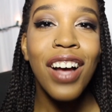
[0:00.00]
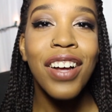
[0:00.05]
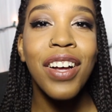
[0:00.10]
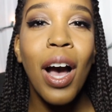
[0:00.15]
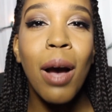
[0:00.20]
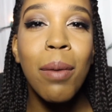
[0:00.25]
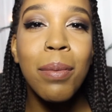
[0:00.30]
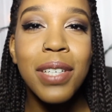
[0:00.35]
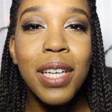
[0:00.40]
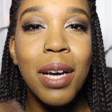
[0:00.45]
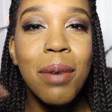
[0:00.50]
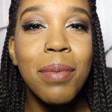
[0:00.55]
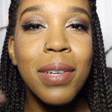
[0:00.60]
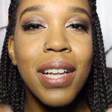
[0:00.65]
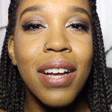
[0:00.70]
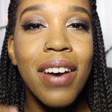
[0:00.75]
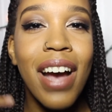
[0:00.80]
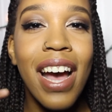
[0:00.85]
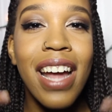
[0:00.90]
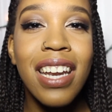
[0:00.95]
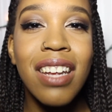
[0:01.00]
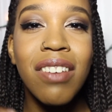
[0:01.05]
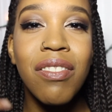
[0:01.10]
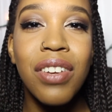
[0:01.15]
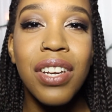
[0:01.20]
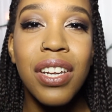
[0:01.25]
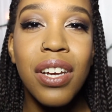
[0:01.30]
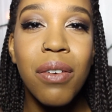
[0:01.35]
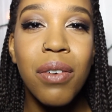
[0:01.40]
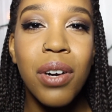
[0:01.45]
Comment down below any
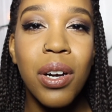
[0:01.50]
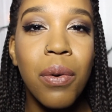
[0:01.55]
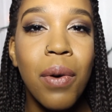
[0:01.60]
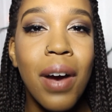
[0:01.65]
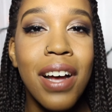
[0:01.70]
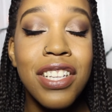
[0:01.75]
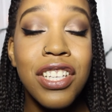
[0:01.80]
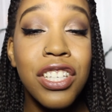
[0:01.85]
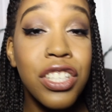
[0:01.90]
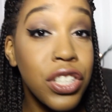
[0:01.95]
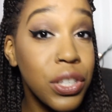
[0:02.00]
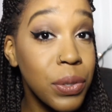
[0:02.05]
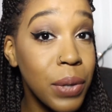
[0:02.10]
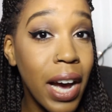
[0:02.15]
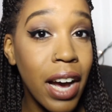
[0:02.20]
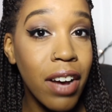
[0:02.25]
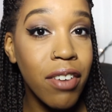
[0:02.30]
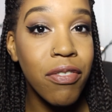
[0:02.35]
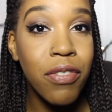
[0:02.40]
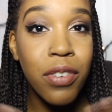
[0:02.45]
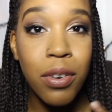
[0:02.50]
video requests you have